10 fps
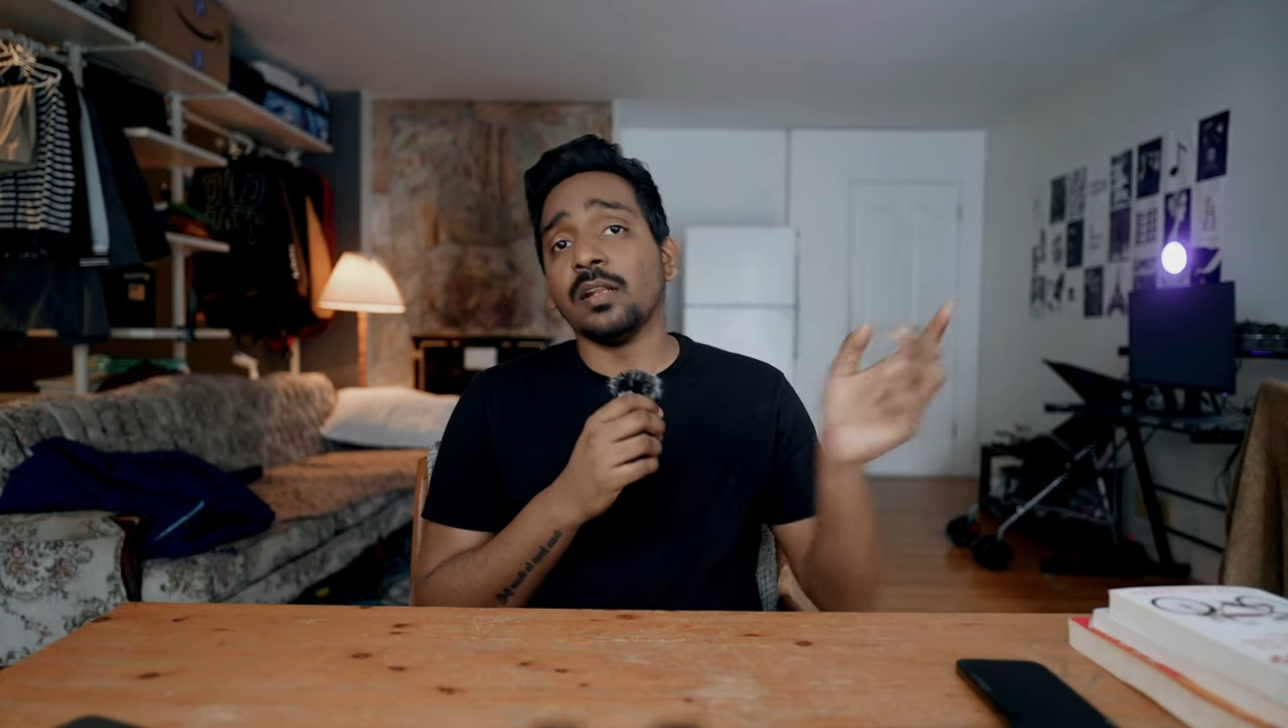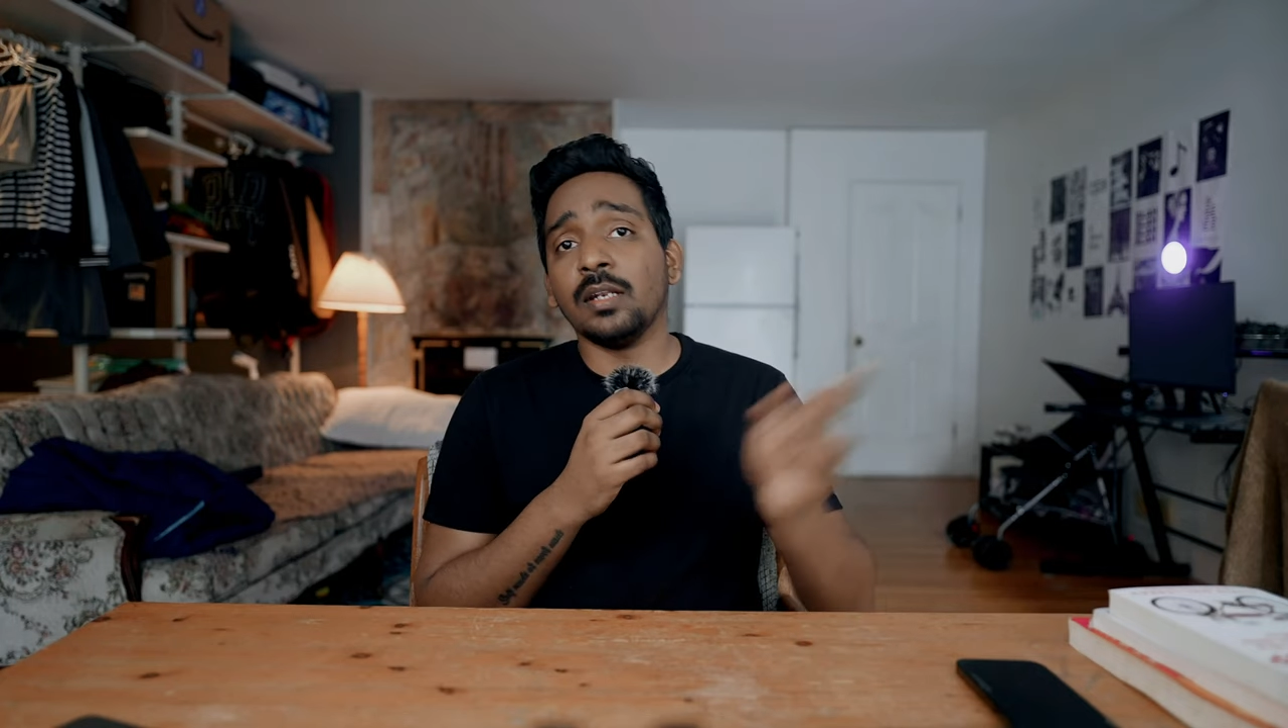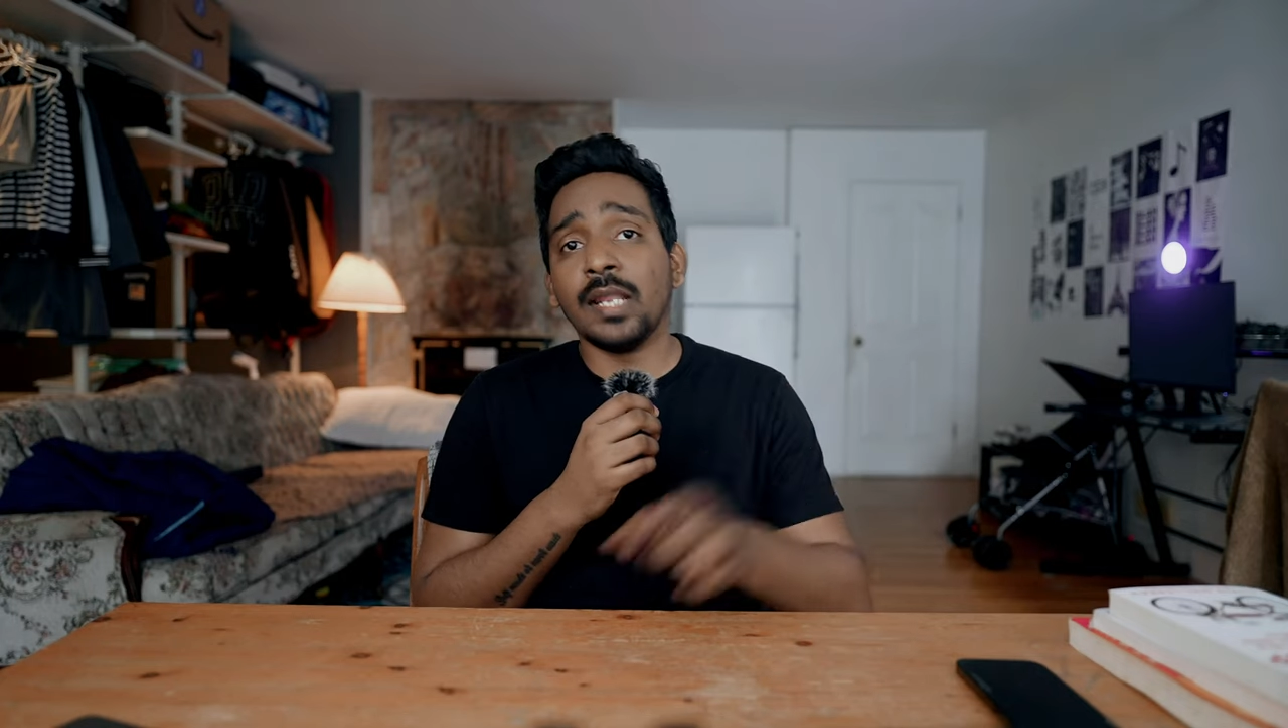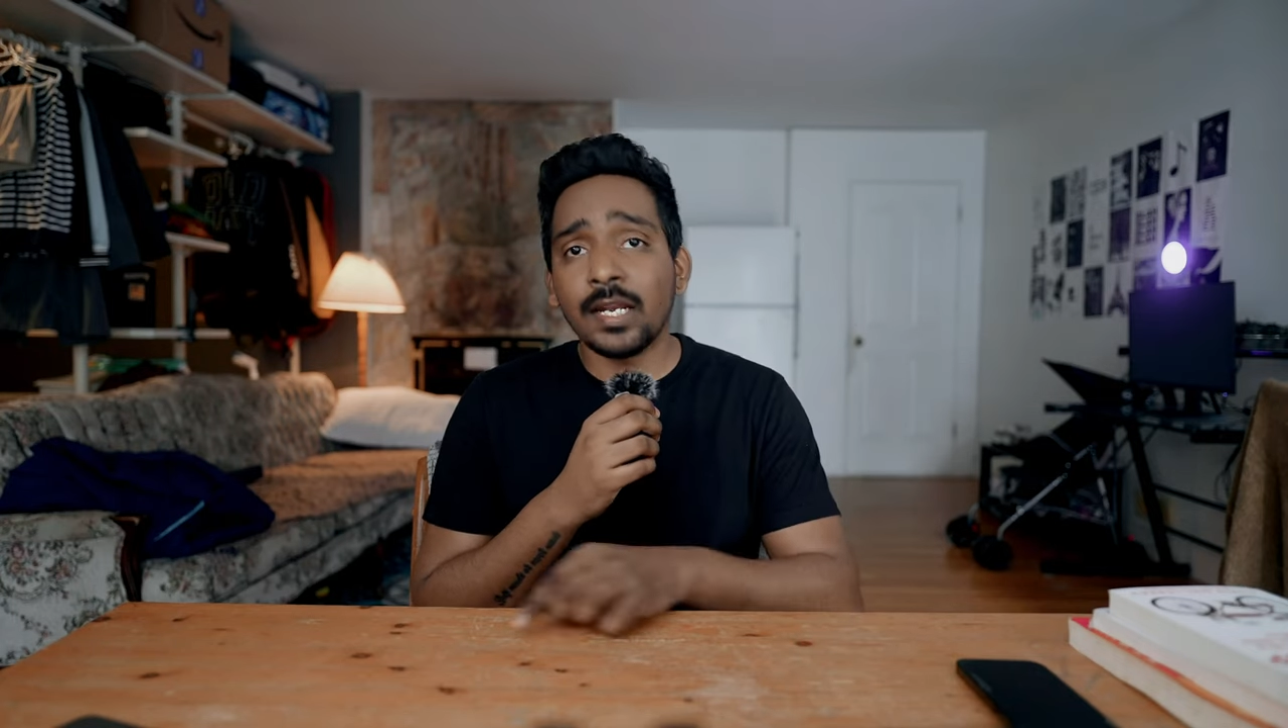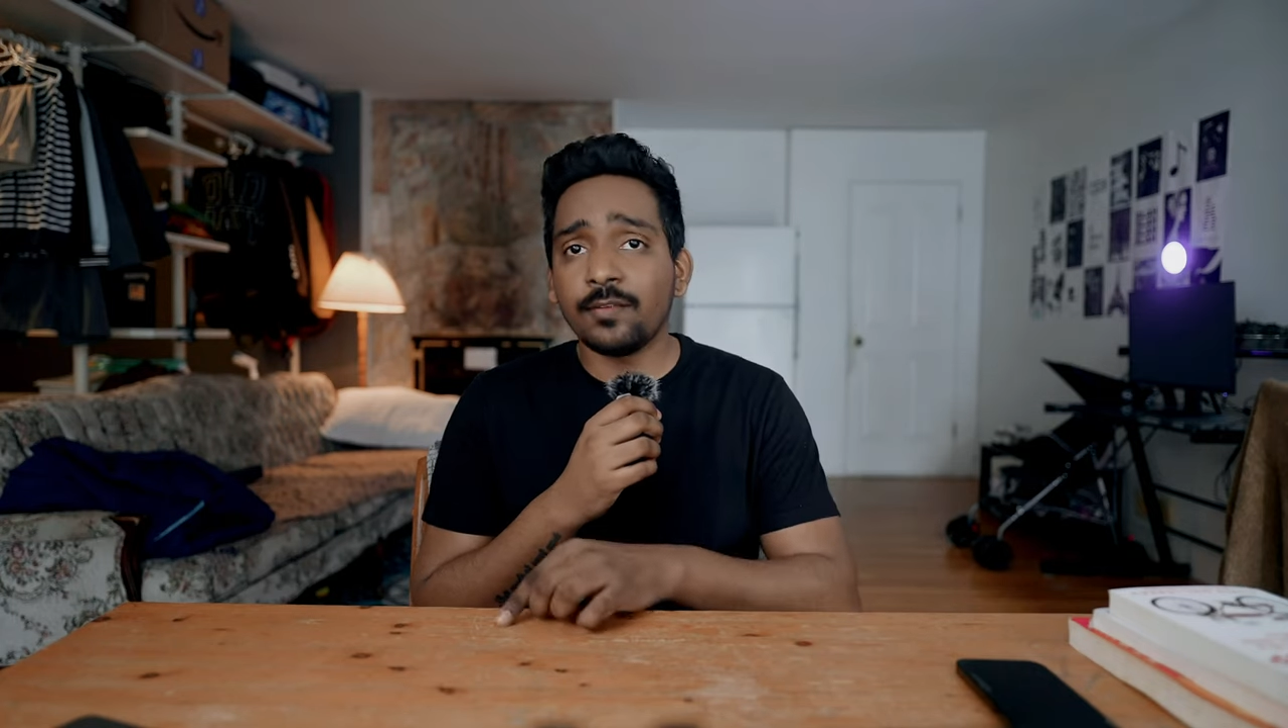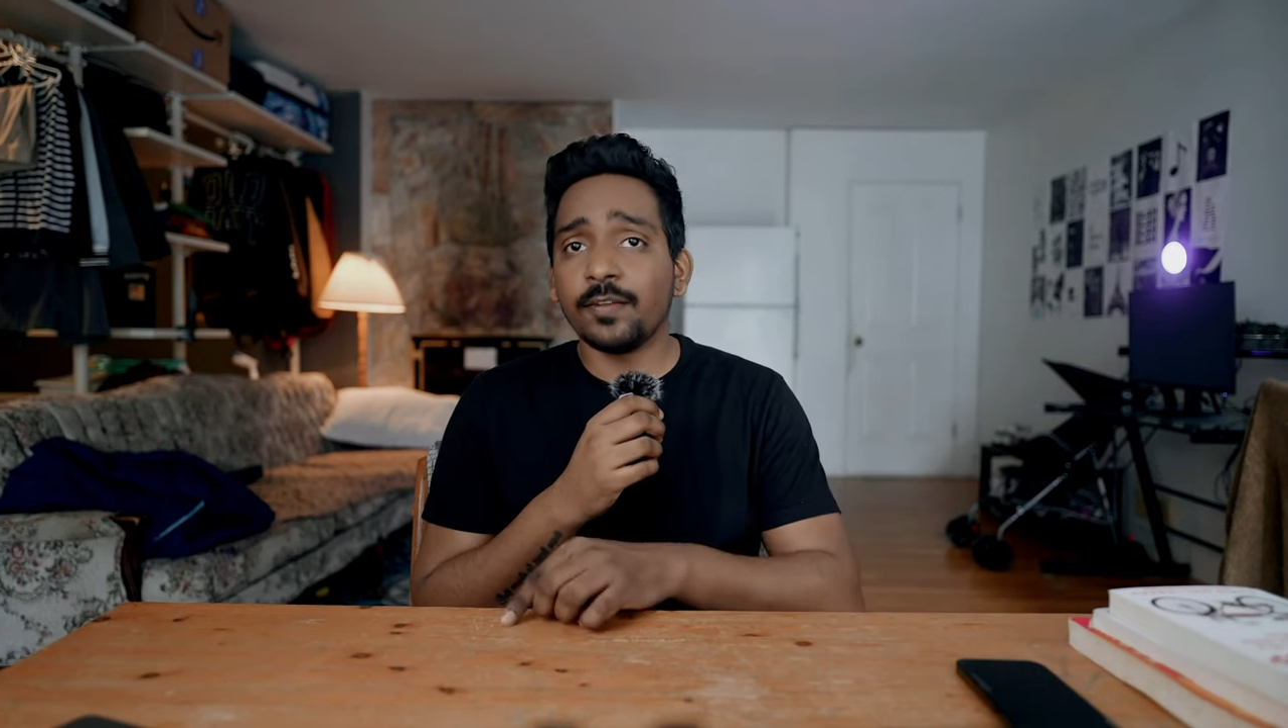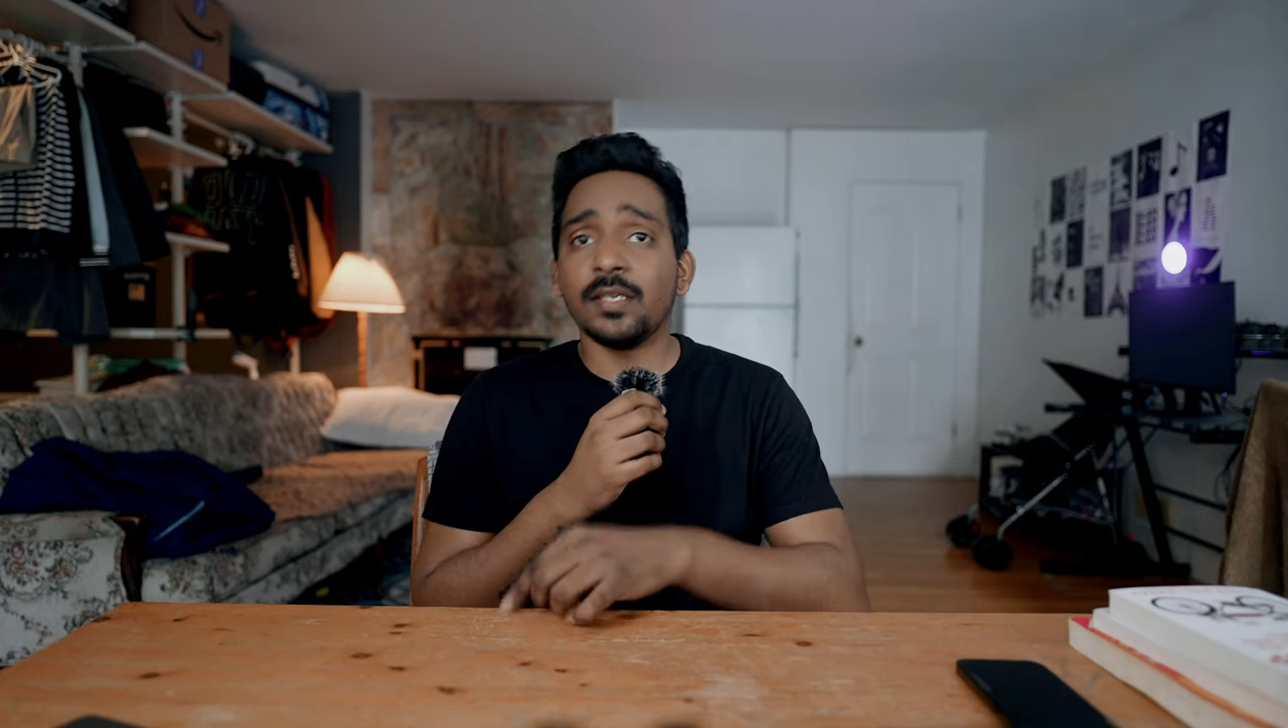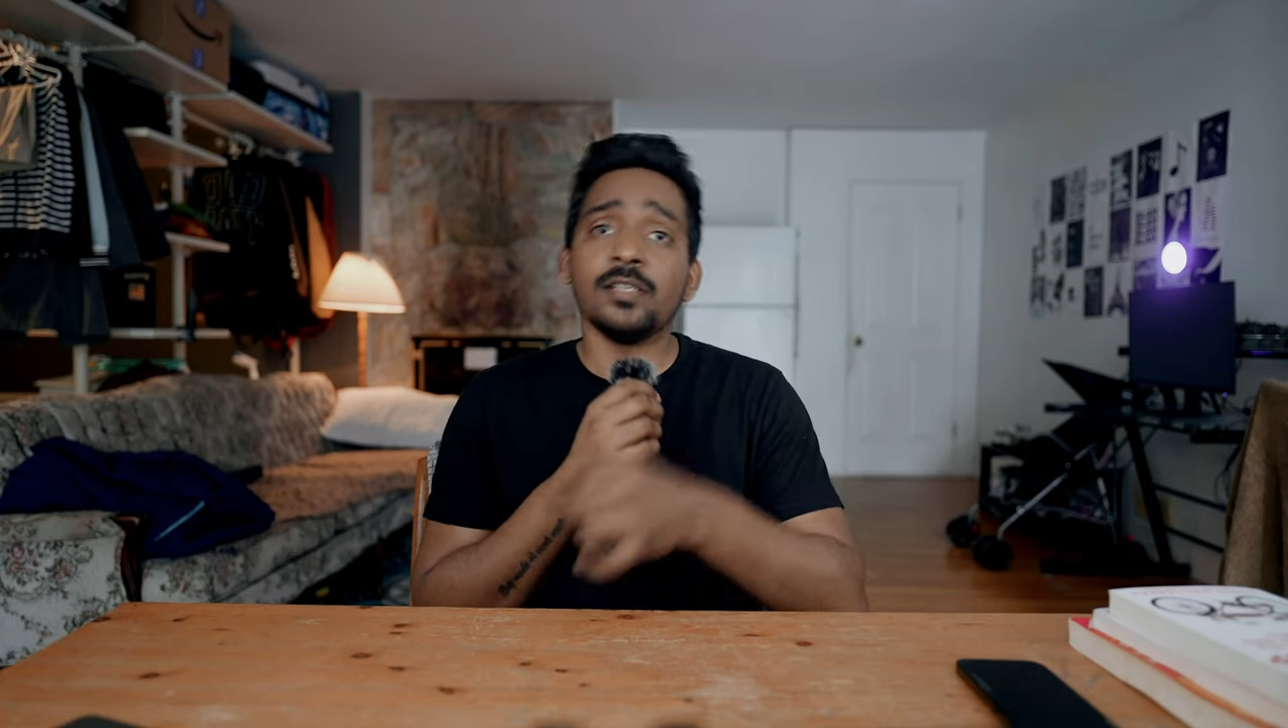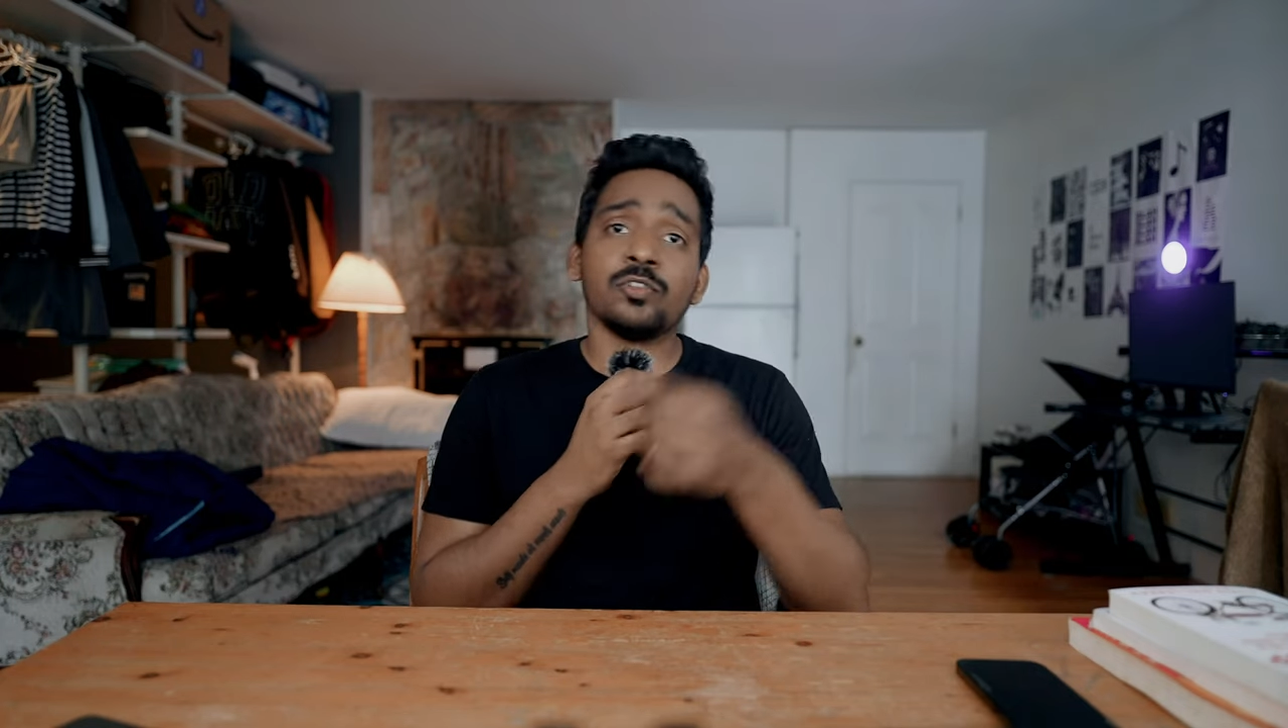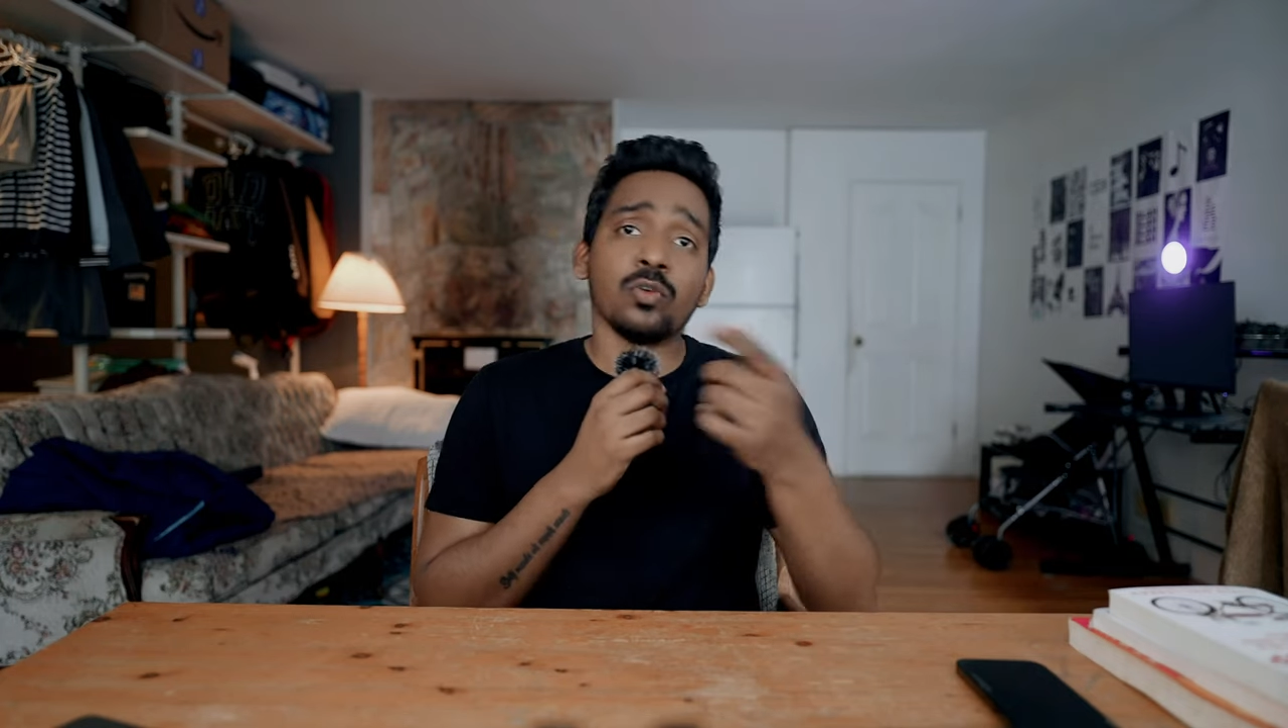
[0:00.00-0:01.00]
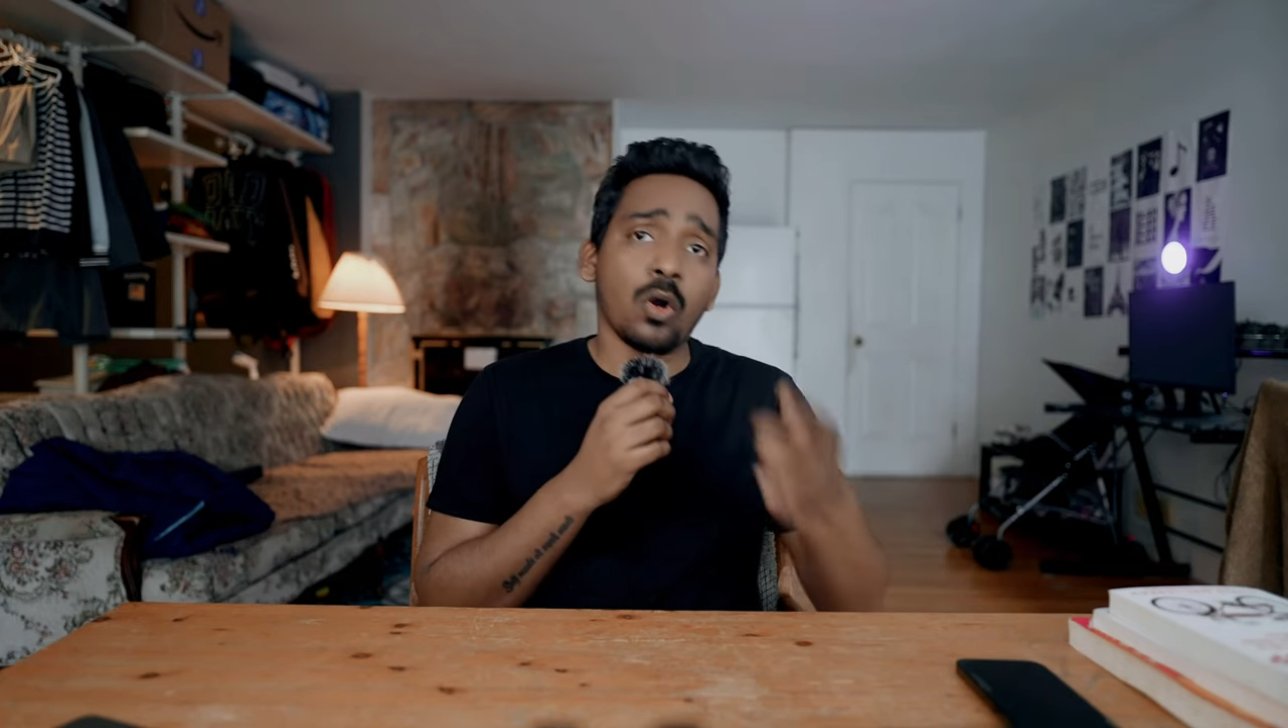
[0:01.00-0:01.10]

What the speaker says: late fees,